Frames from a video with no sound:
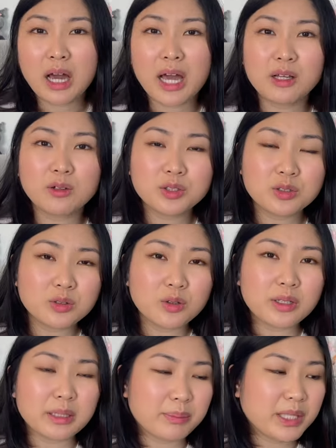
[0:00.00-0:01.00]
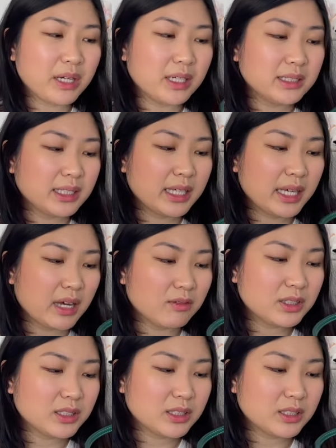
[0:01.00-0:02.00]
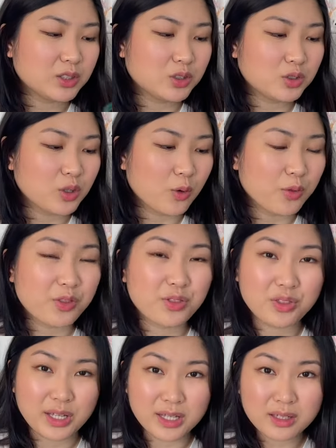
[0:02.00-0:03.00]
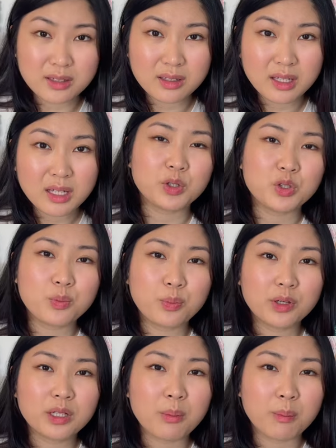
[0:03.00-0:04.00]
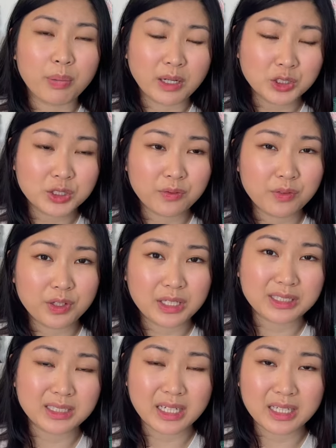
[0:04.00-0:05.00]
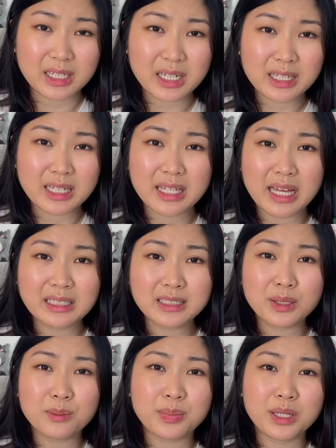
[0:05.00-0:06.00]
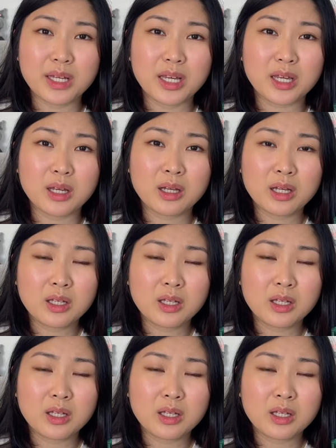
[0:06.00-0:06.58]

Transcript: I also know that because the canvas is so thin and you put a bunch of things in it, it ends up being,